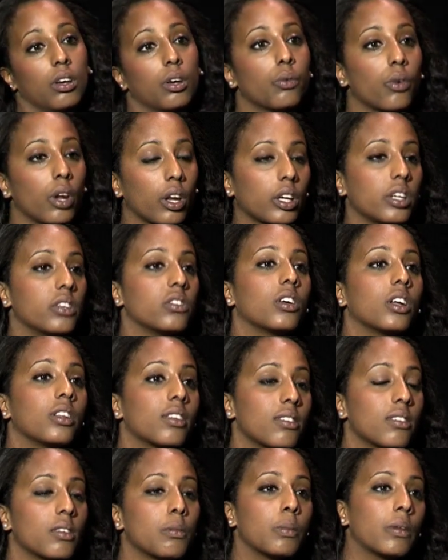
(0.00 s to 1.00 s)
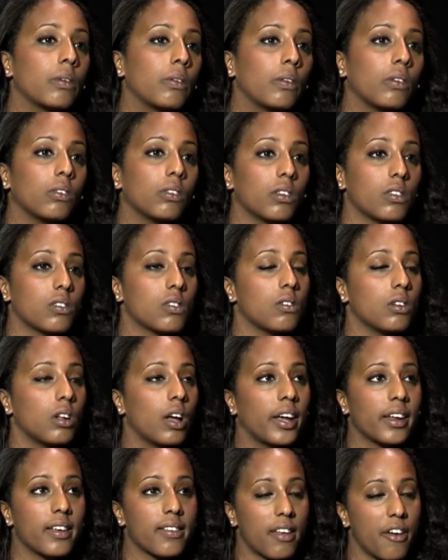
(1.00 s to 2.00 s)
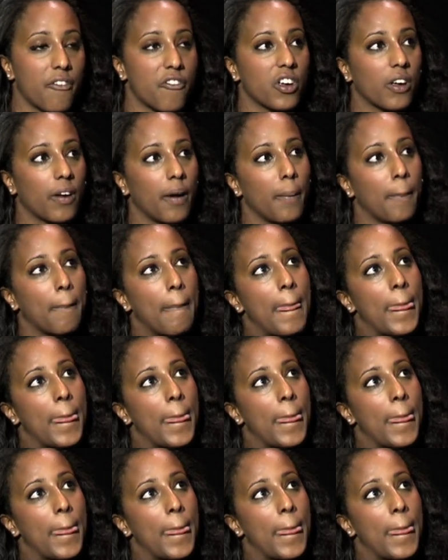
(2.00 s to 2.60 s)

run a consultancy business. It's called Aras Africa.